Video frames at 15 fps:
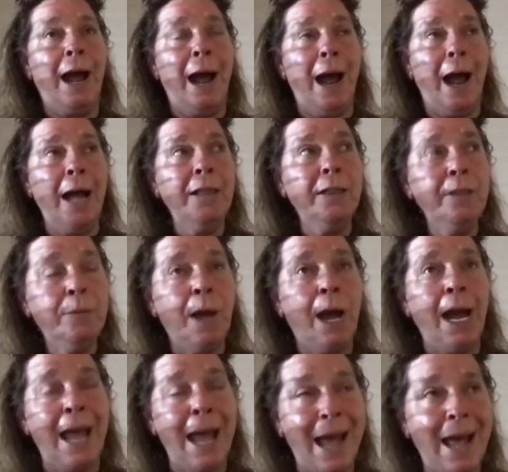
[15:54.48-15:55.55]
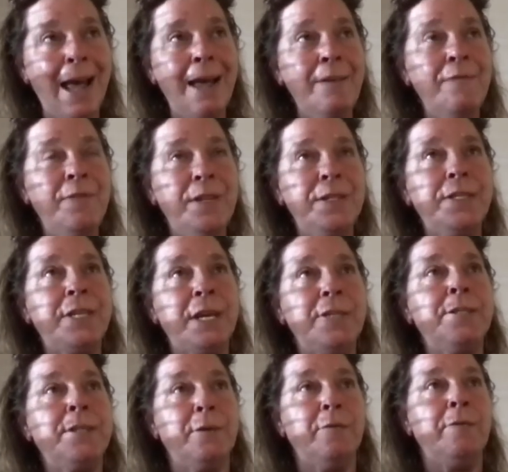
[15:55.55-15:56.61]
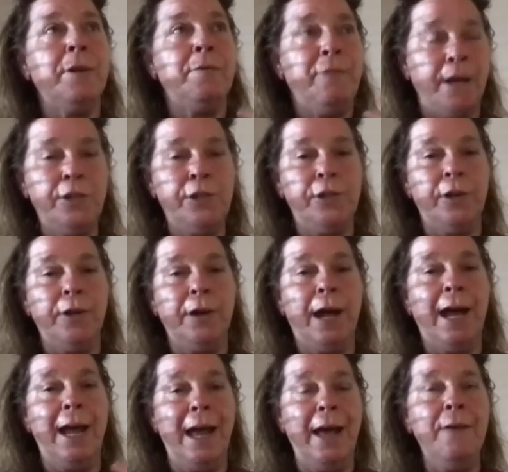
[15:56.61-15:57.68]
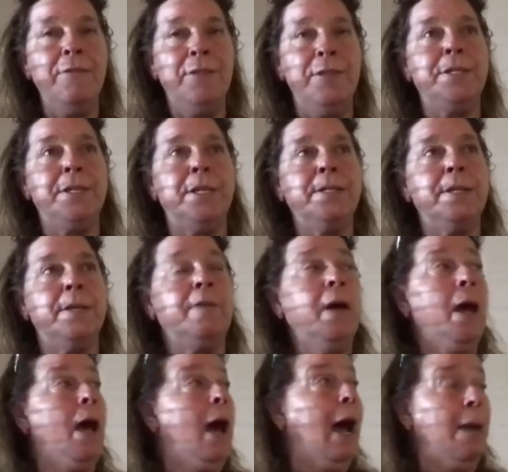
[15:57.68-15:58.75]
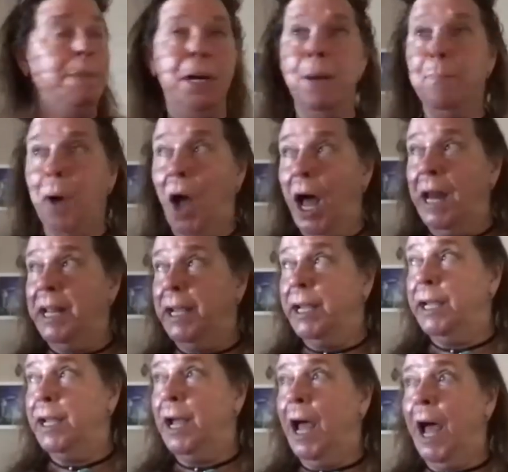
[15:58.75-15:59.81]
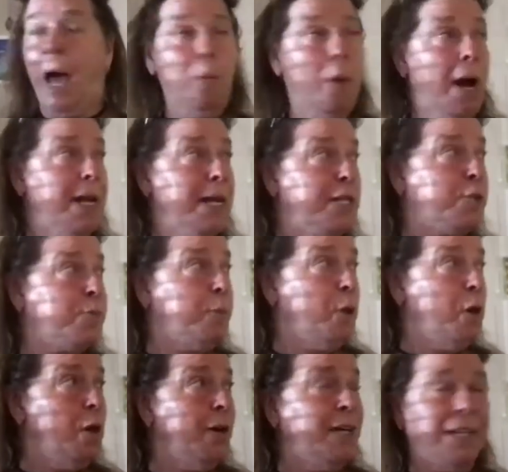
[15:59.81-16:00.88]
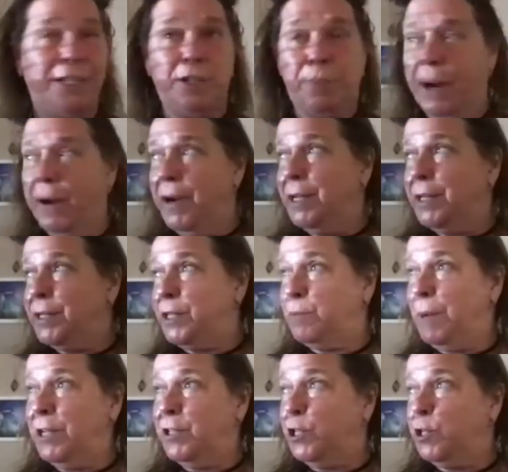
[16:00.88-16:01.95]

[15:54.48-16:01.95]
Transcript: I, I have this sense of adventure. I have this sense of I'm in a body. I want to explore and experience as much as